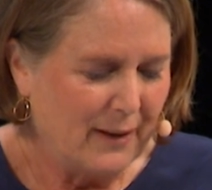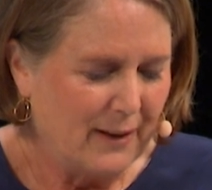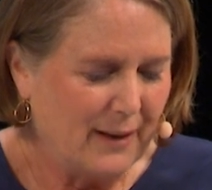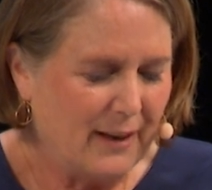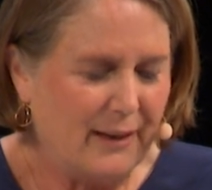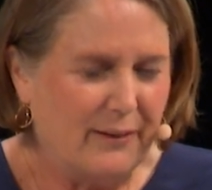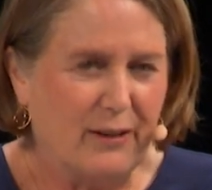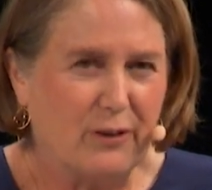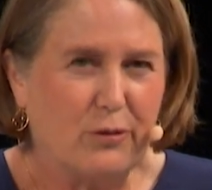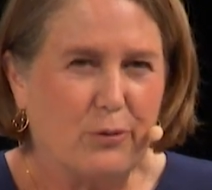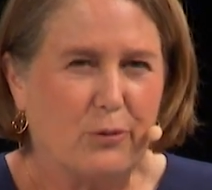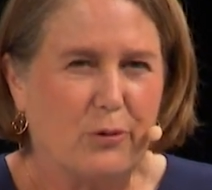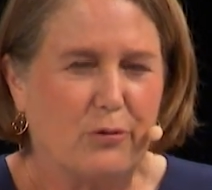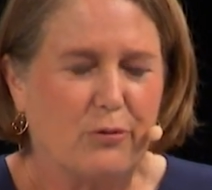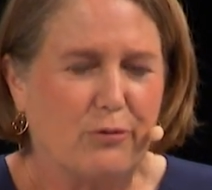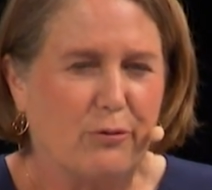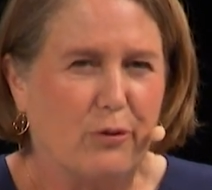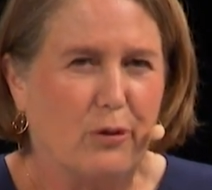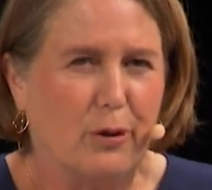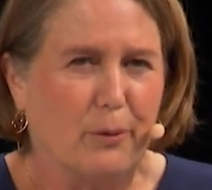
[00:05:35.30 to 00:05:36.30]
And this
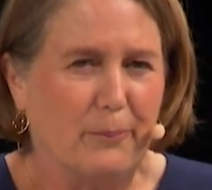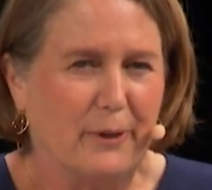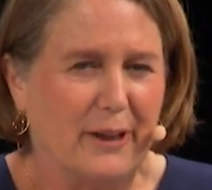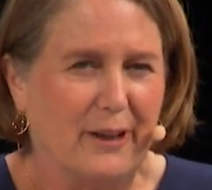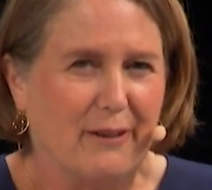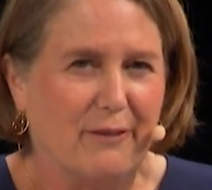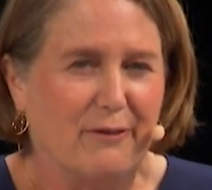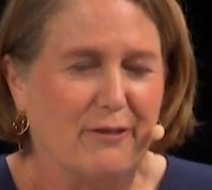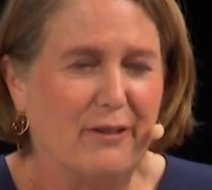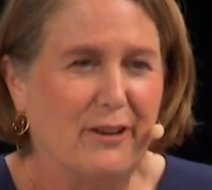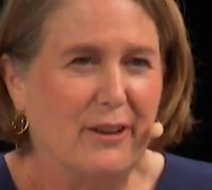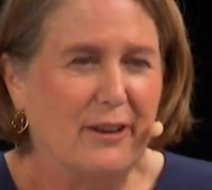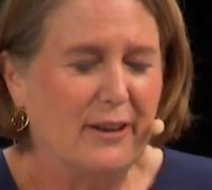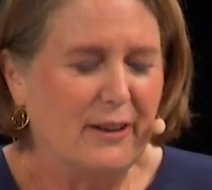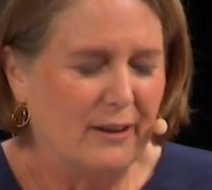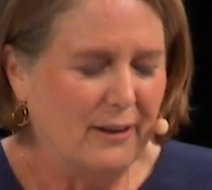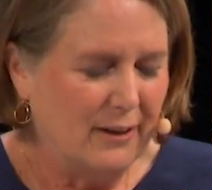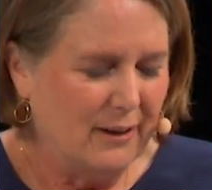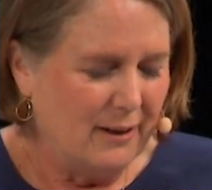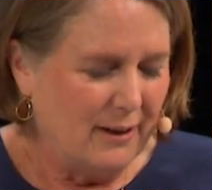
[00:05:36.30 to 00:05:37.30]
was formative.
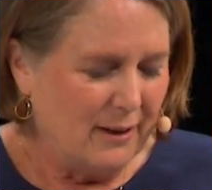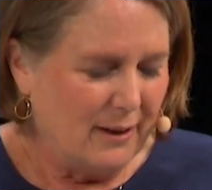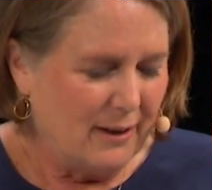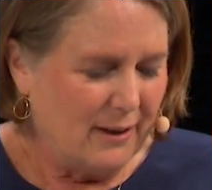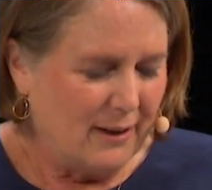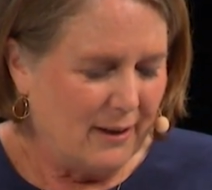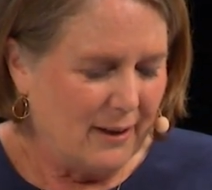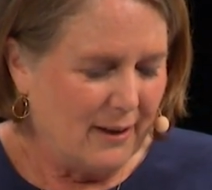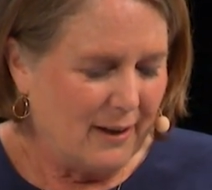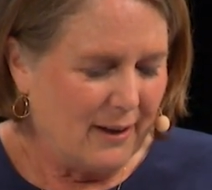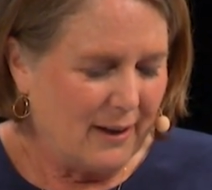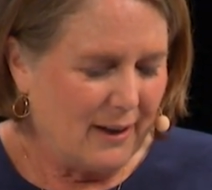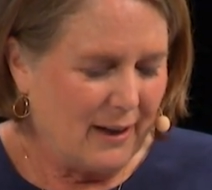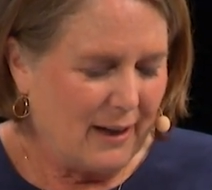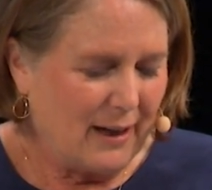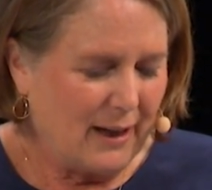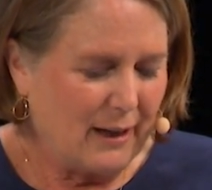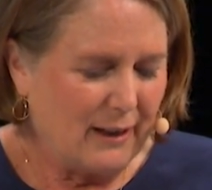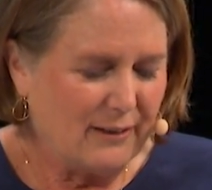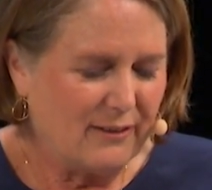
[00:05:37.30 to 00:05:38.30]

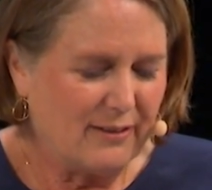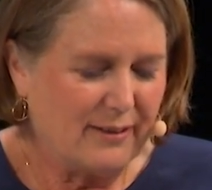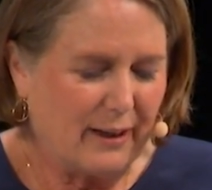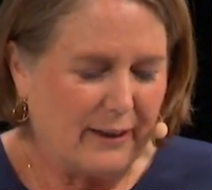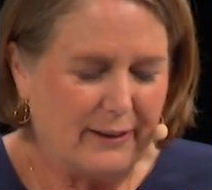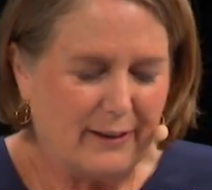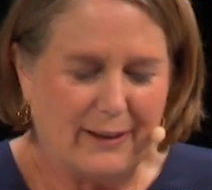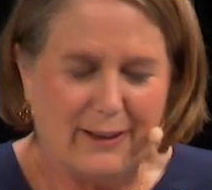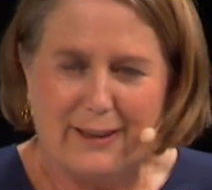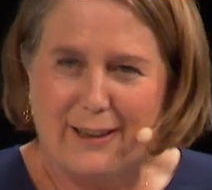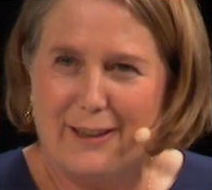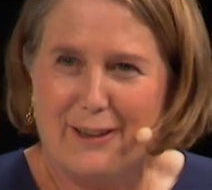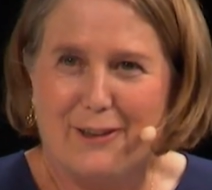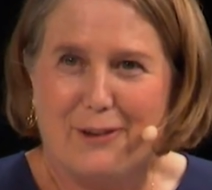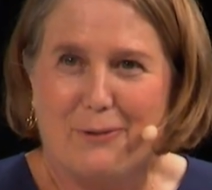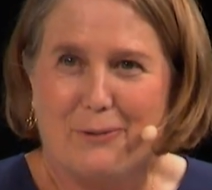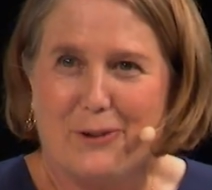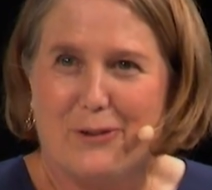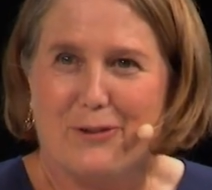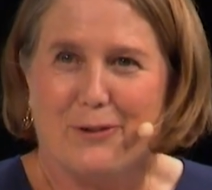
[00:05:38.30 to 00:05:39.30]
I had suddenly,
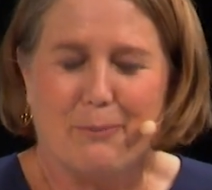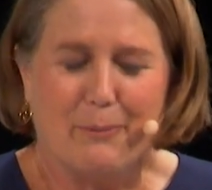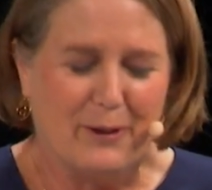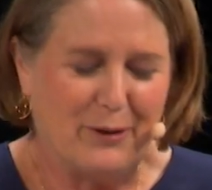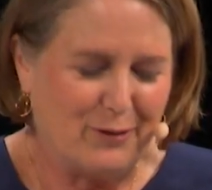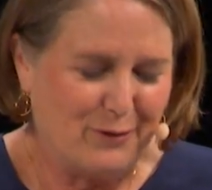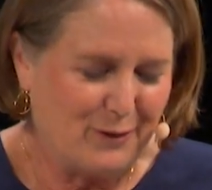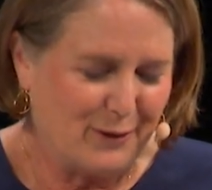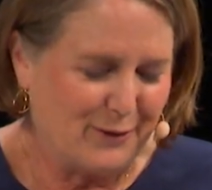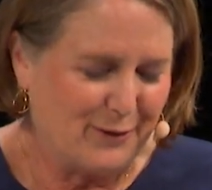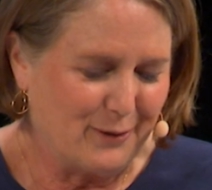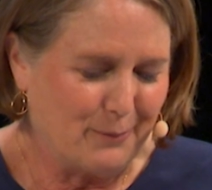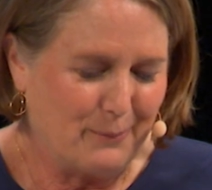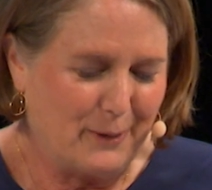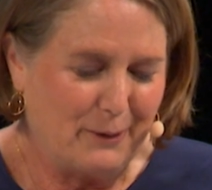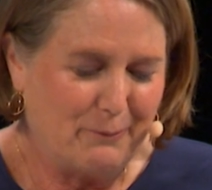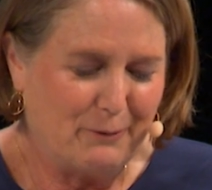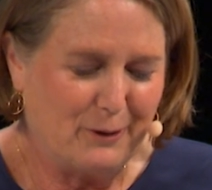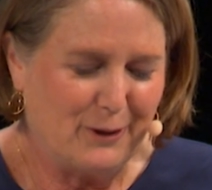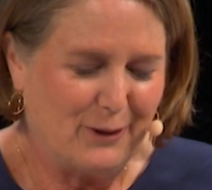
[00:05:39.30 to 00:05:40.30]
was the mistress of
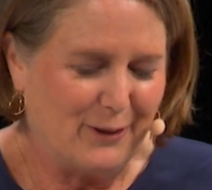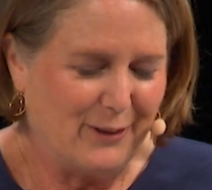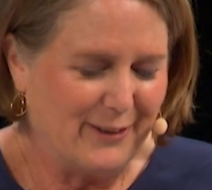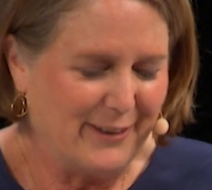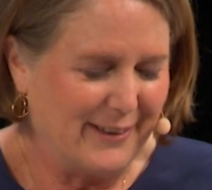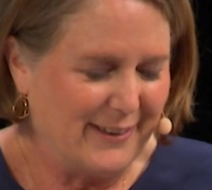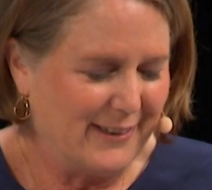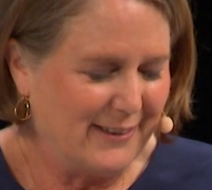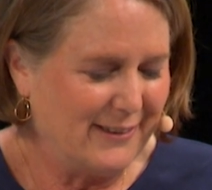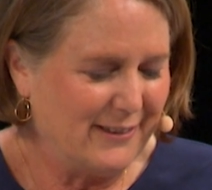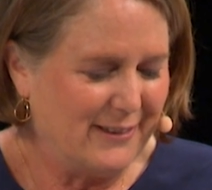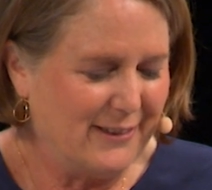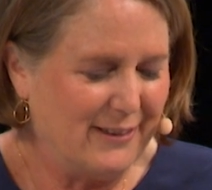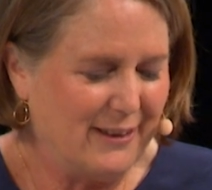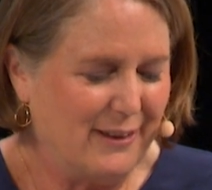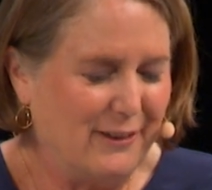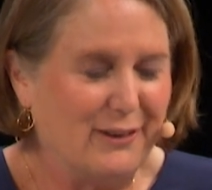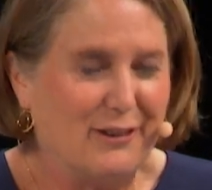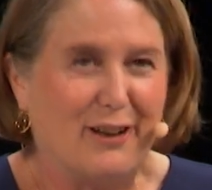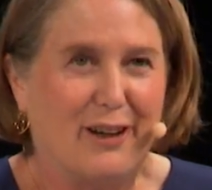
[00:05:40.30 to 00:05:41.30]
my world and
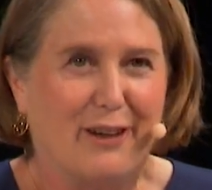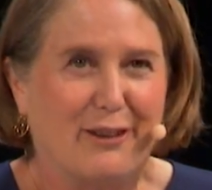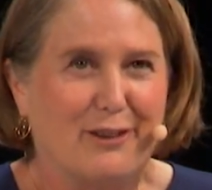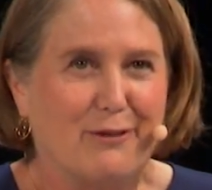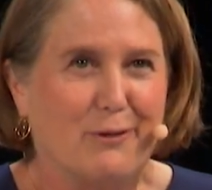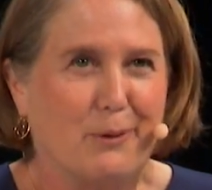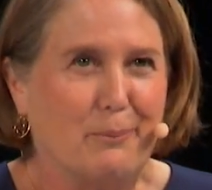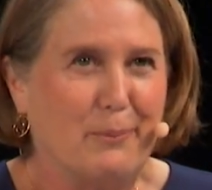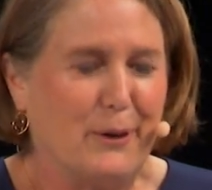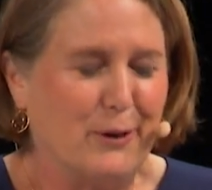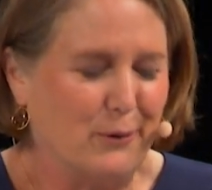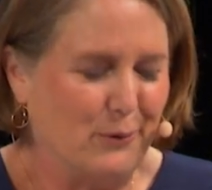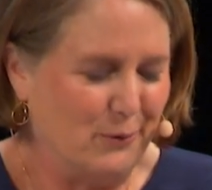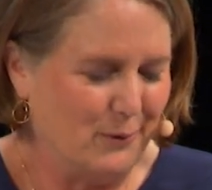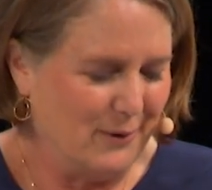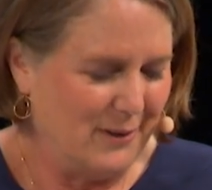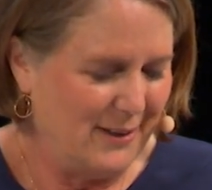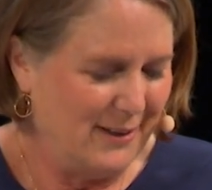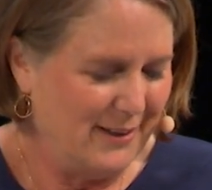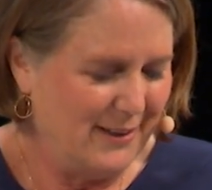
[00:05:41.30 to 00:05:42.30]
in charge of a
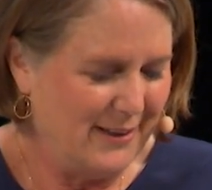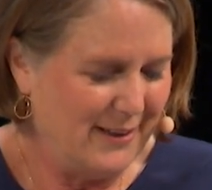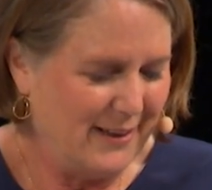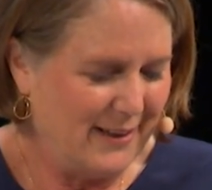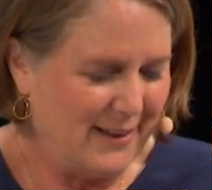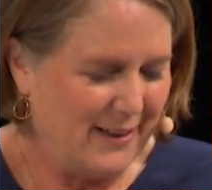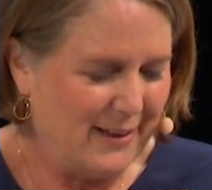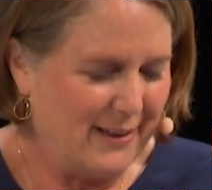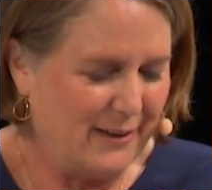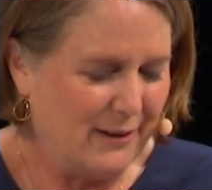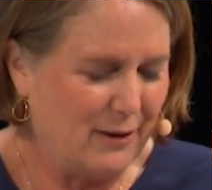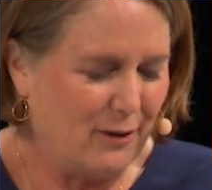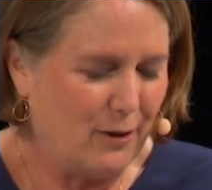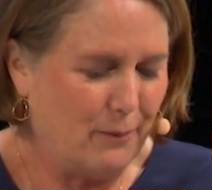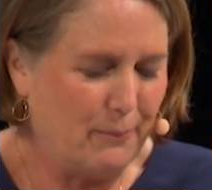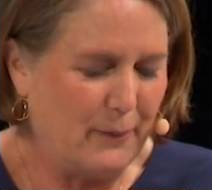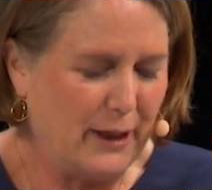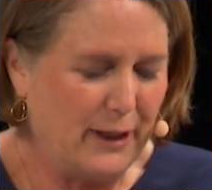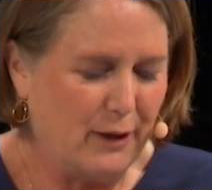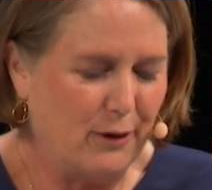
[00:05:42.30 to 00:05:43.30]
boat. And
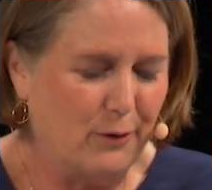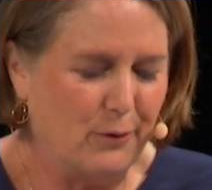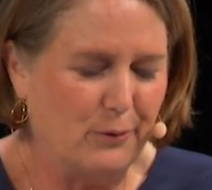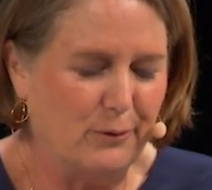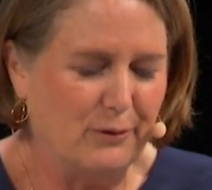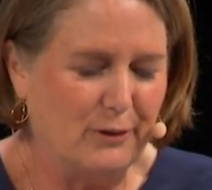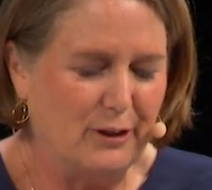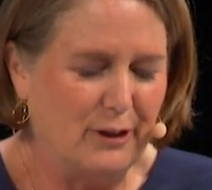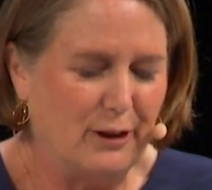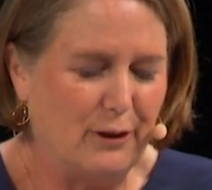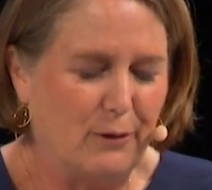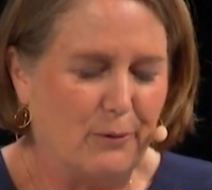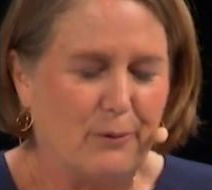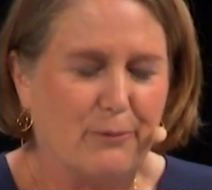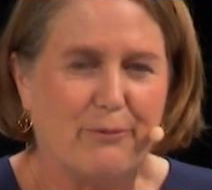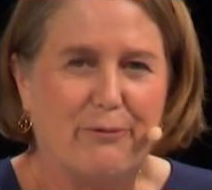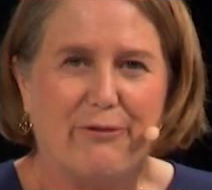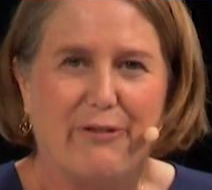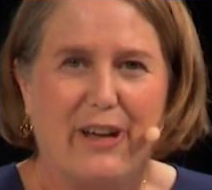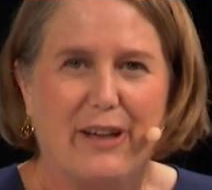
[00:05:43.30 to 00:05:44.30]
on my
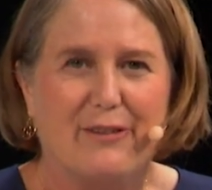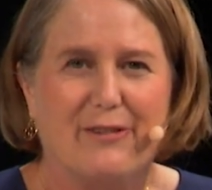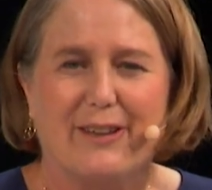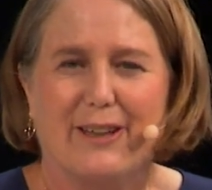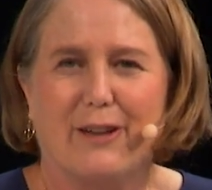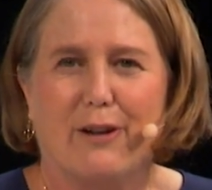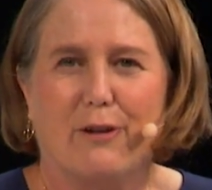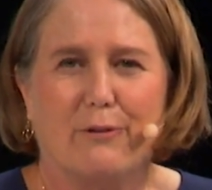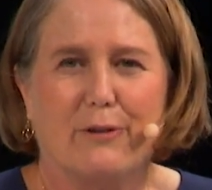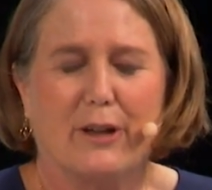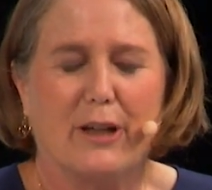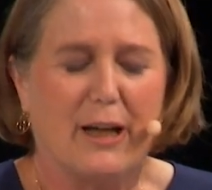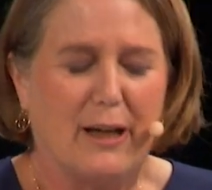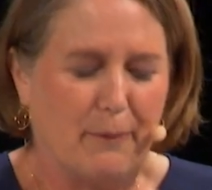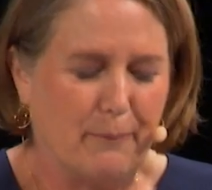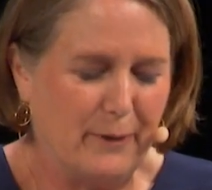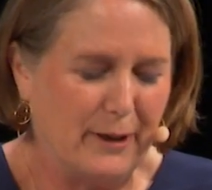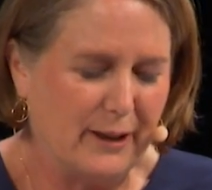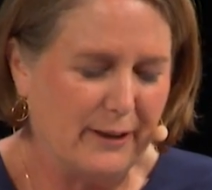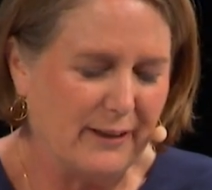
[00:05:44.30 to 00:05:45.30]
own, facing,
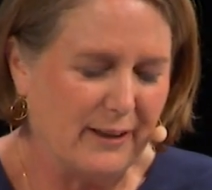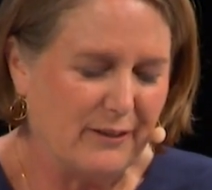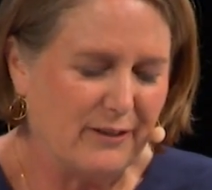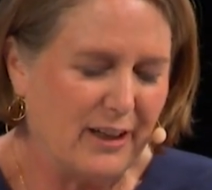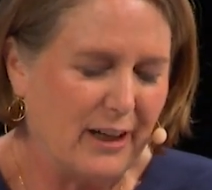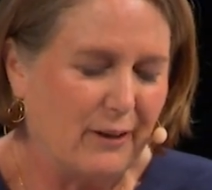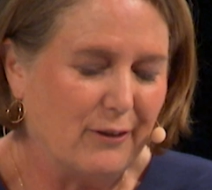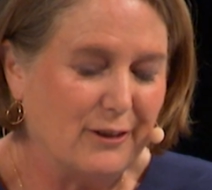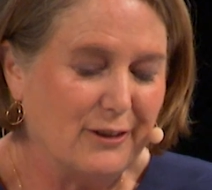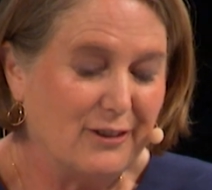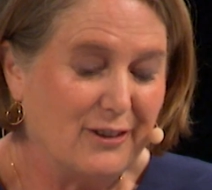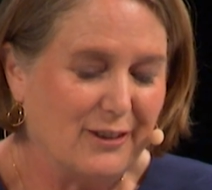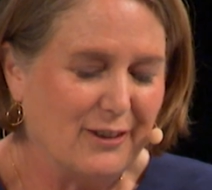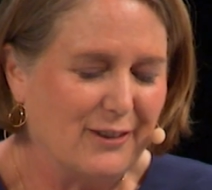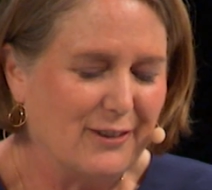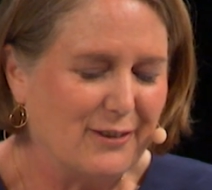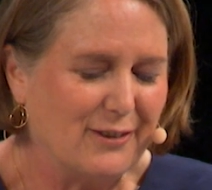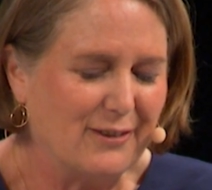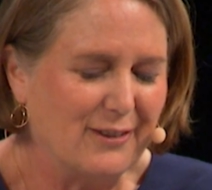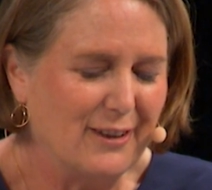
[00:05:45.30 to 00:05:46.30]
overcoming the
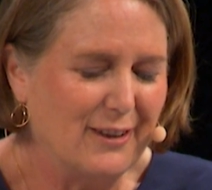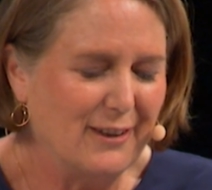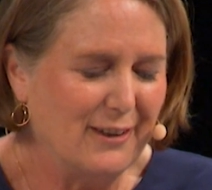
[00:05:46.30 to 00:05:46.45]
challenges